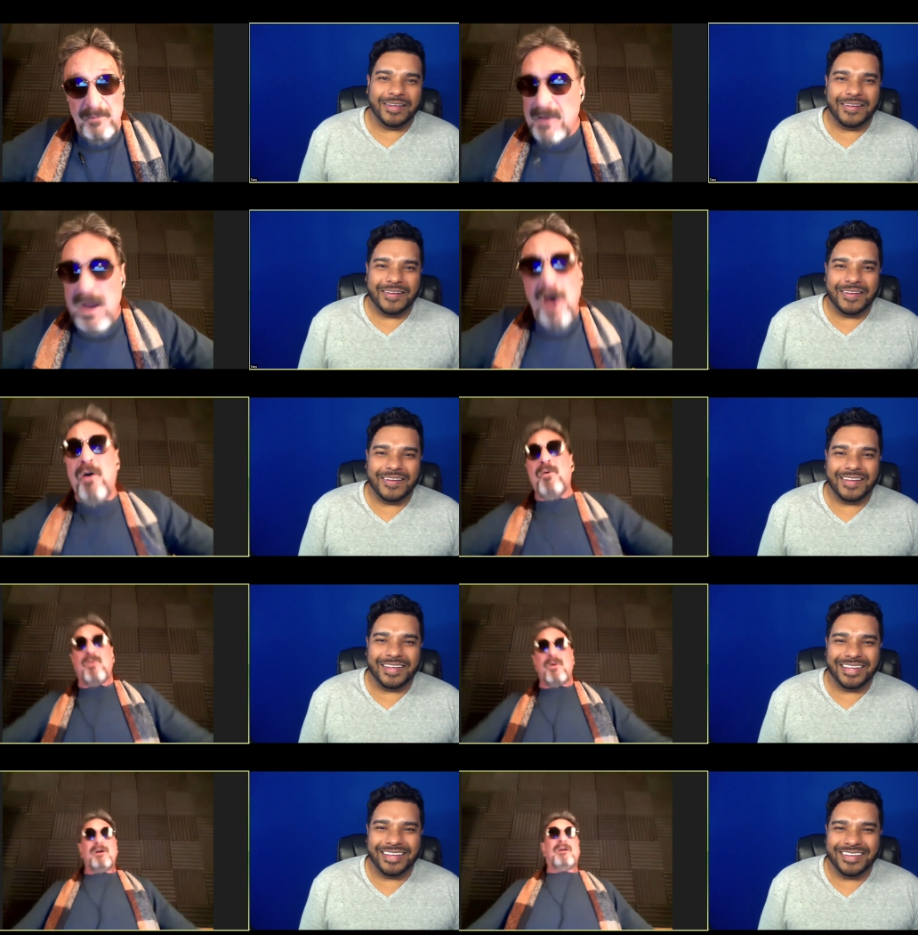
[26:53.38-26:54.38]

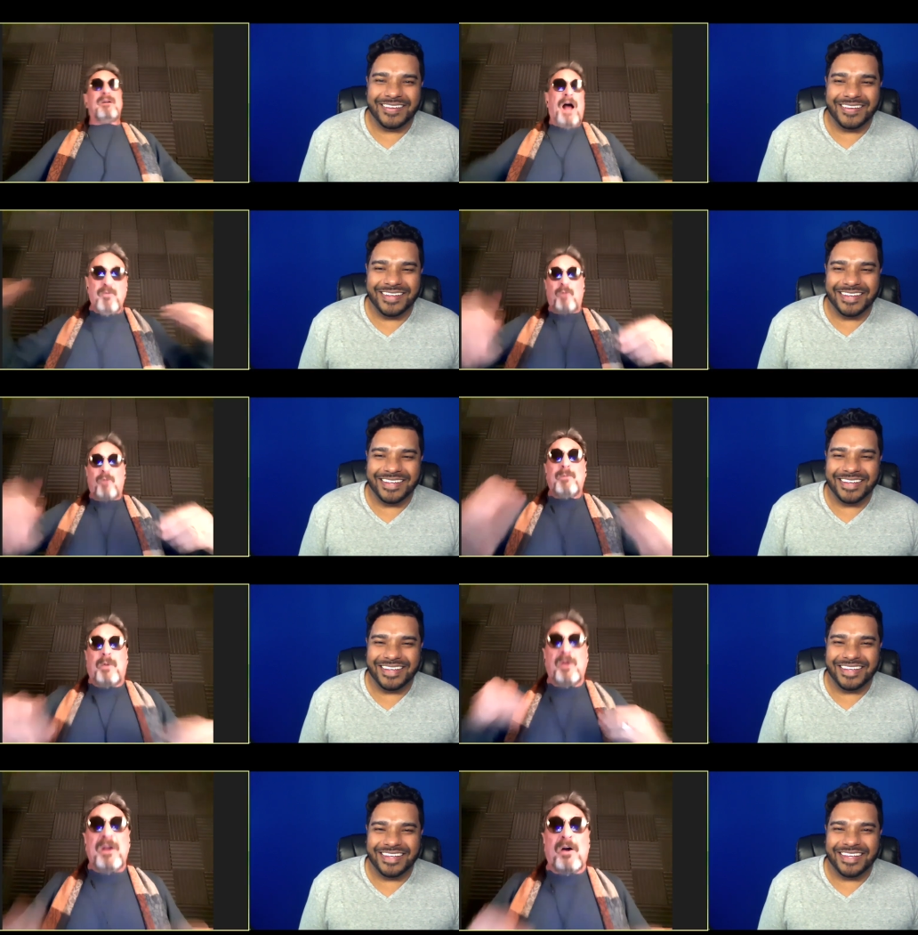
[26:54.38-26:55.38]
Speaker 1: No, I want my
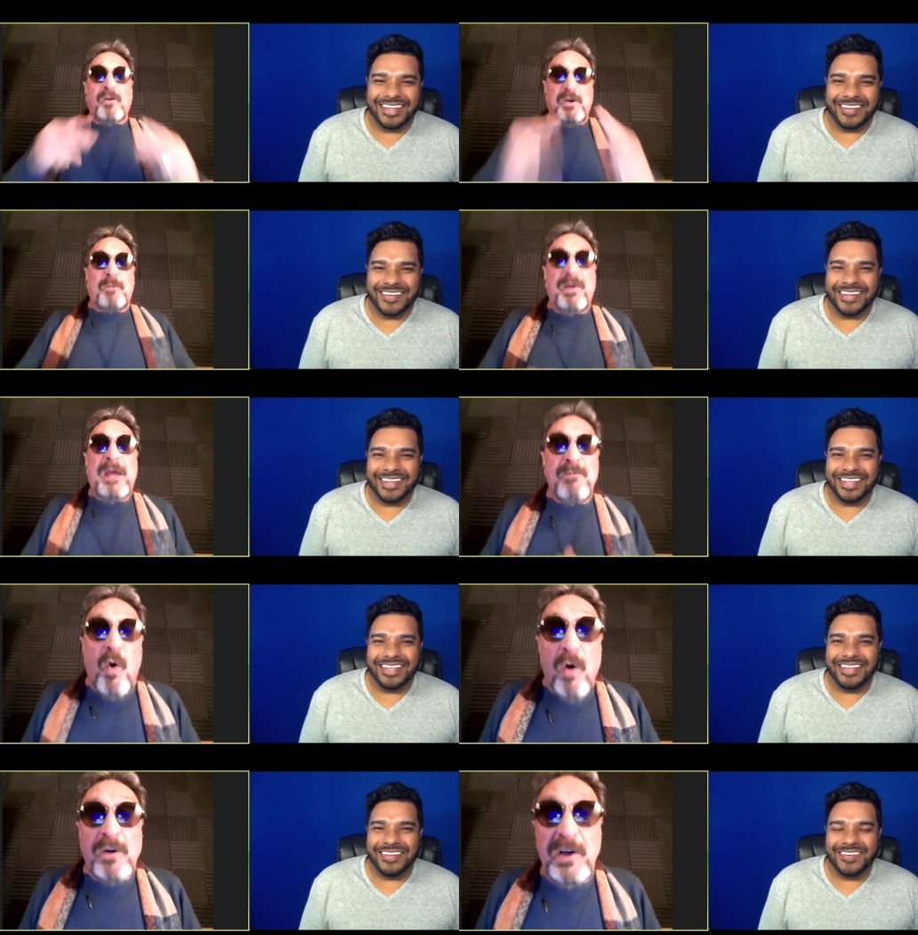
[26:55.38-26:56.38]
Monero to be
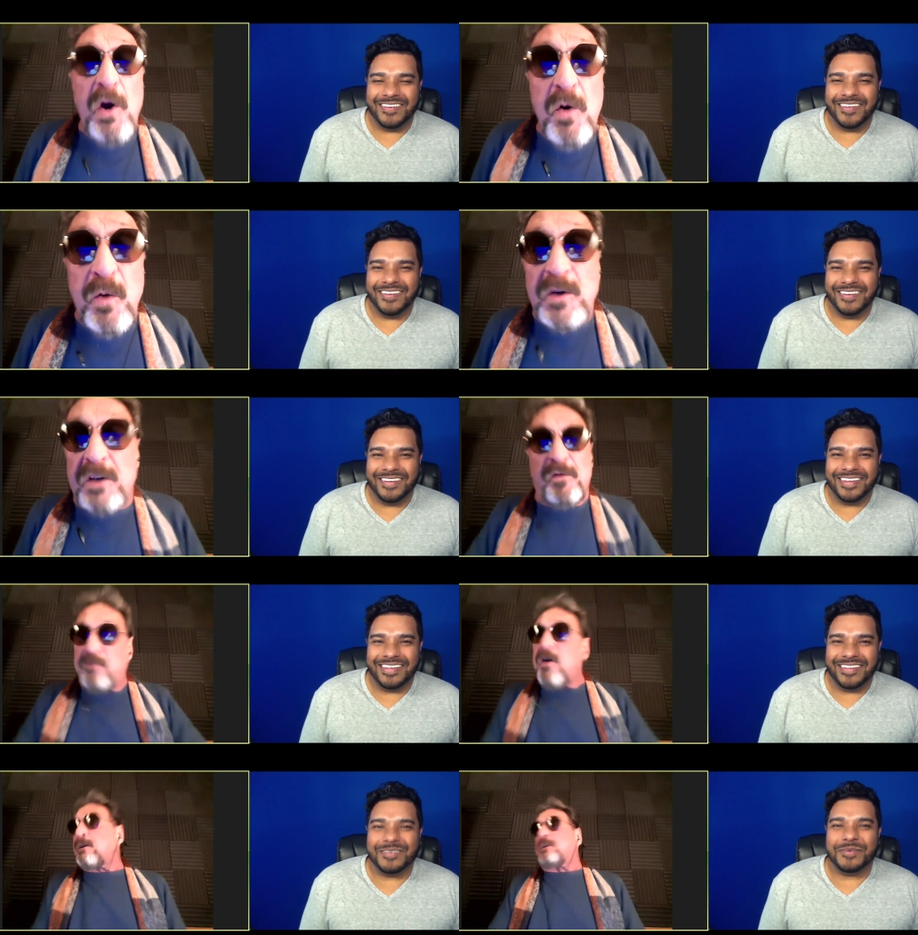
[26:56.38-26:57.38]
more used.
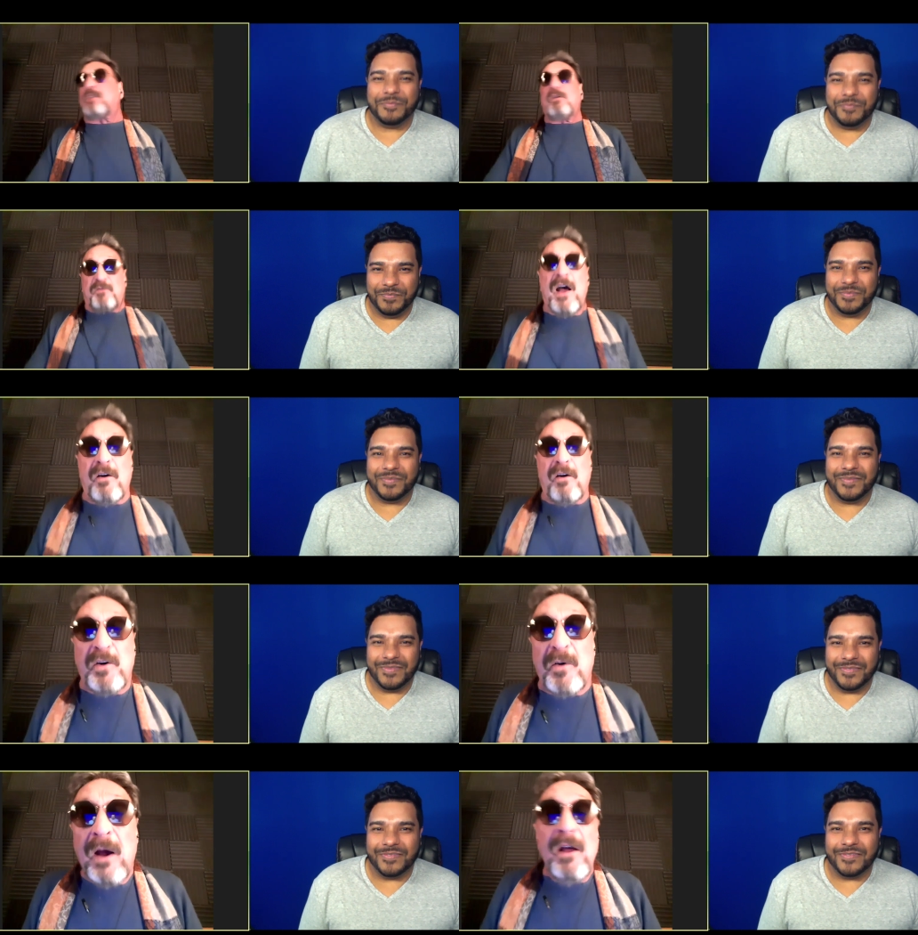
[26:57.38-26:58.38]
Fuck the
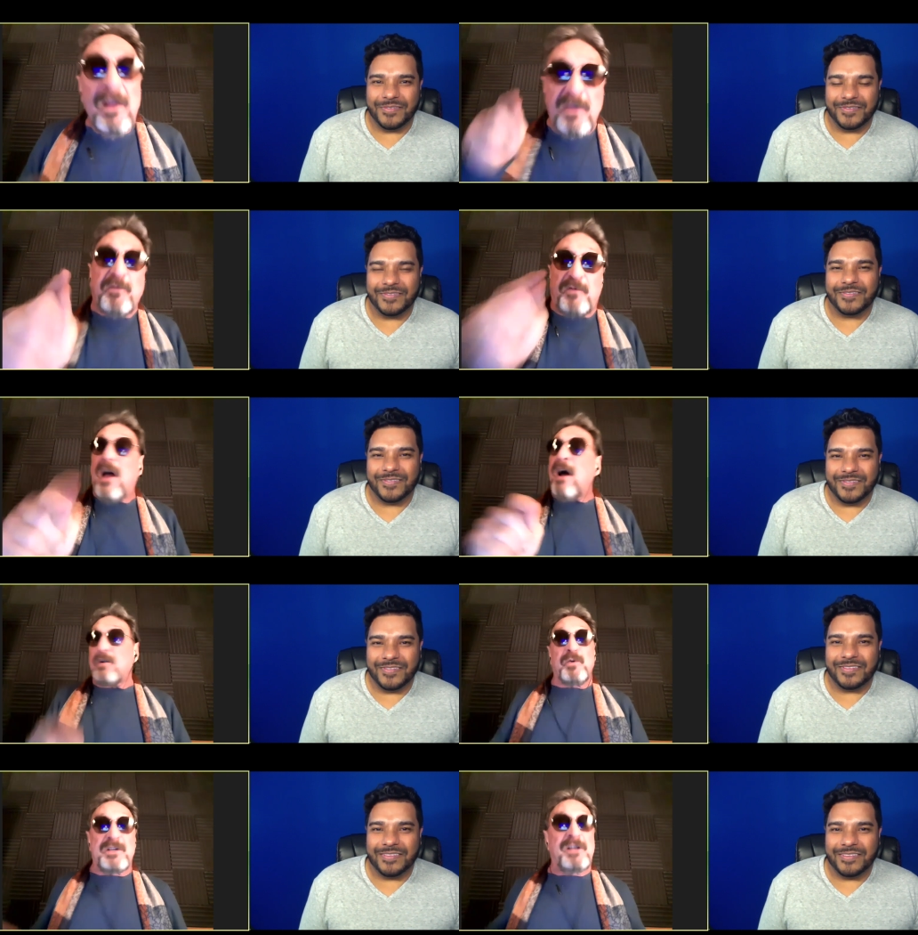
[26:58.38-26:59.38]
value. The
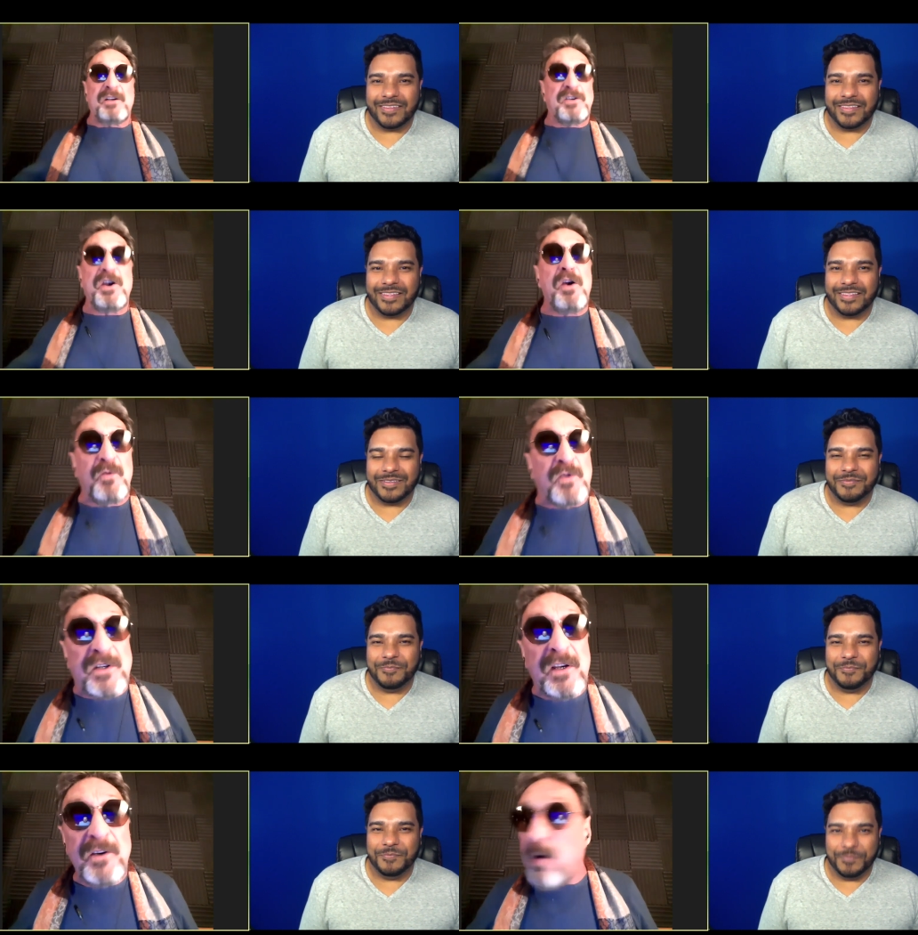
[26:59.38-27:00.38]
value is in its
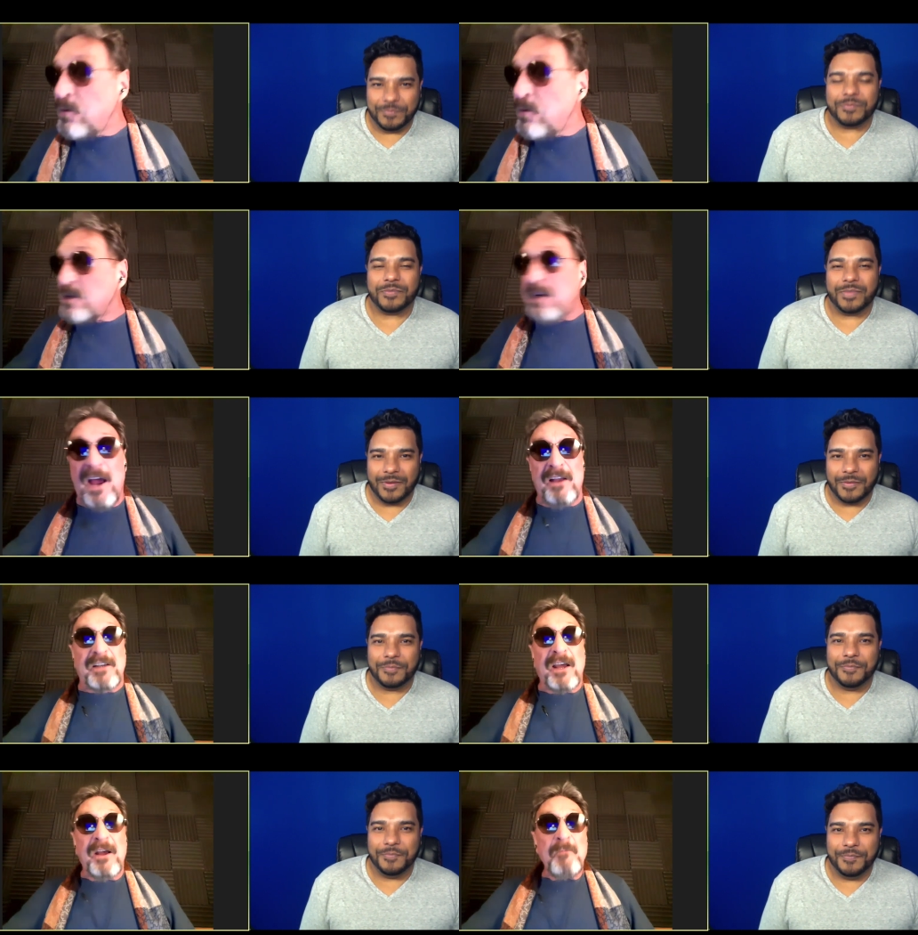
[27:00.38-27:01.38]
use. You
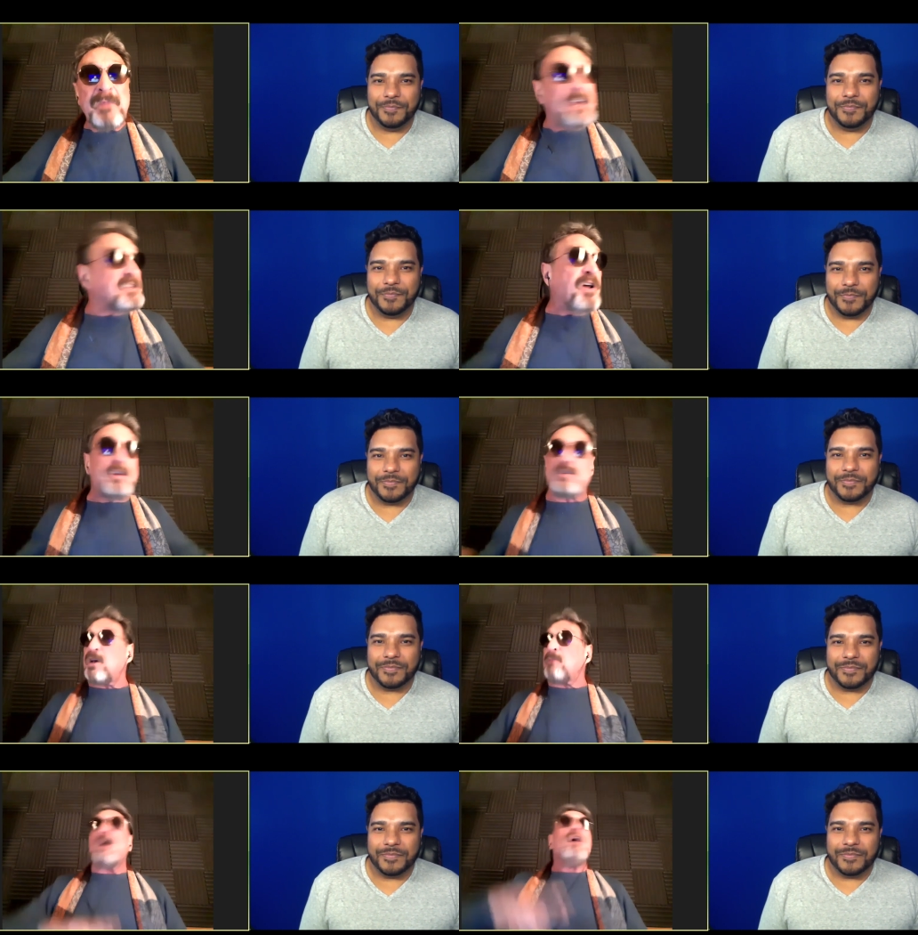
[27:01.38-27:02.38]
understand? It's not in
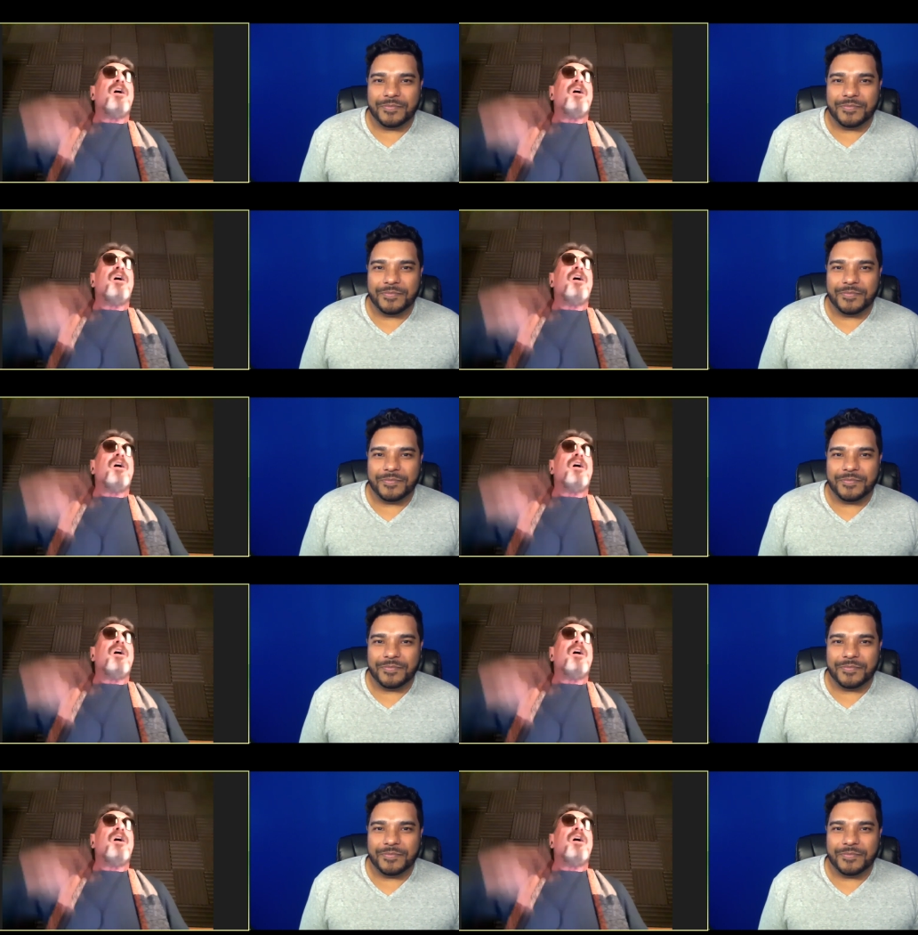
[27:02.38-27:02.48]
some